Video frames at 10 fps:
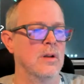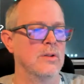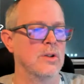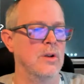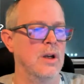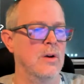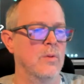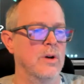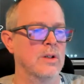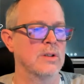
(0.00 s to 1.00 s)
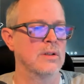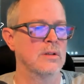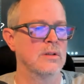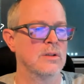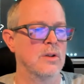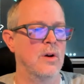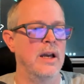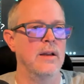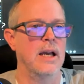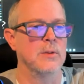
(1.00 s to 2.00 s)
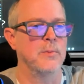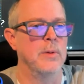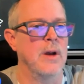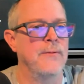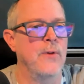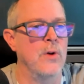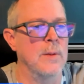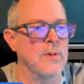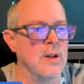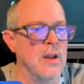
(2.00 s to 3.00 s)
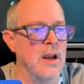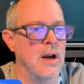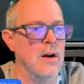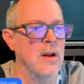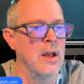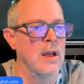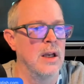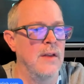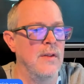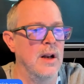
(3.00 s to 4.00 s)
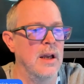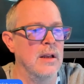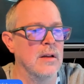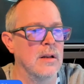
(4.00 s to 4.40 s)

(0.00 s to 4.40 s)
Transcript: I'll show you how it works. So I just bring my phone up to there, and then I